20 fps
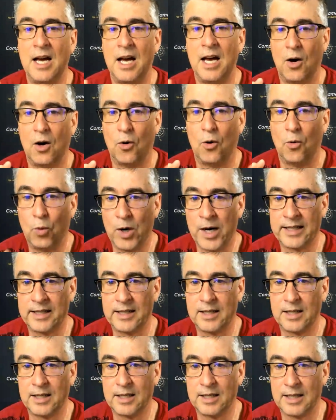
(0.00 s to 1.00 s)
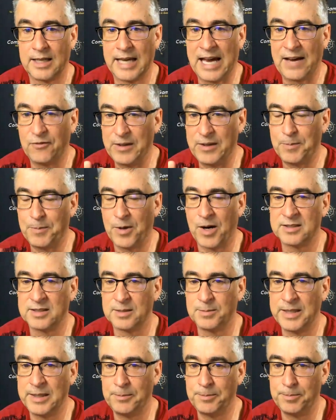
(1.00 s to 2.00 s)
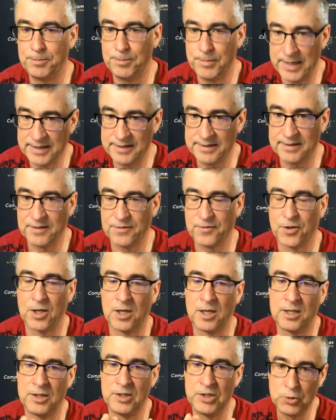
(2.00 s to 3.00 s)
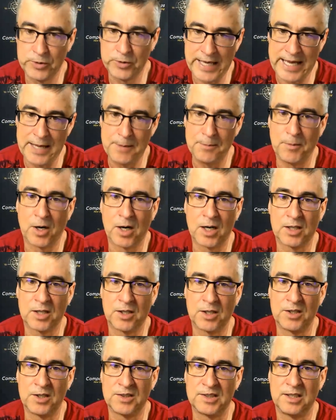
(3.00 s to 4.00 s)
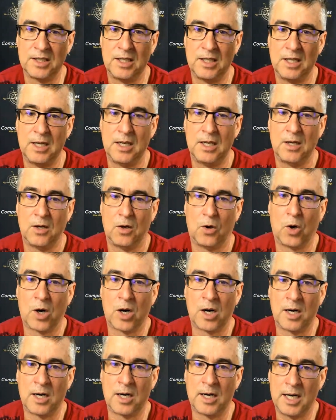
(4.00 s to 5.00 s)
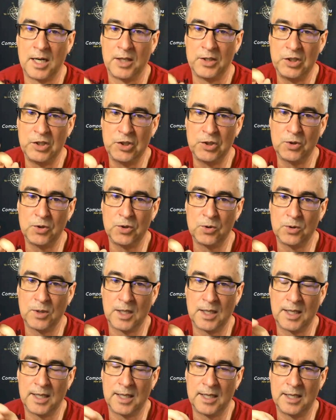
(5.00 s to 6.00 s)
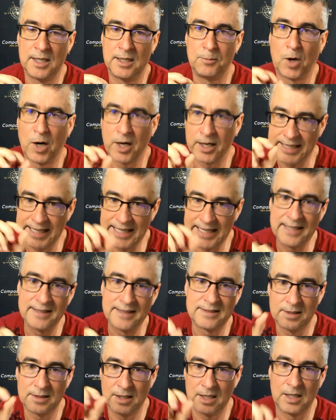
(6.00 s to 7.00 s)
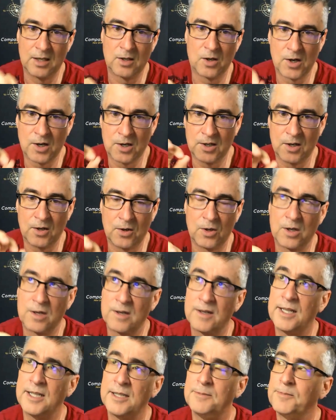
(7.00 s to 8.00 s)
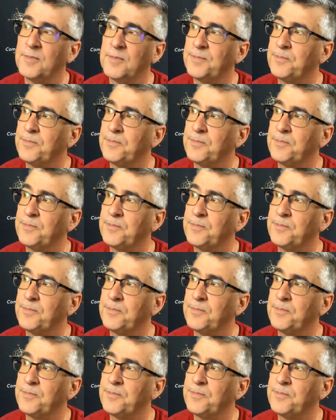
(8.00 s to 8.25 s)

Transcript: what have we possibly missed for new game markers or uh, new uh, markings uh, or, or um,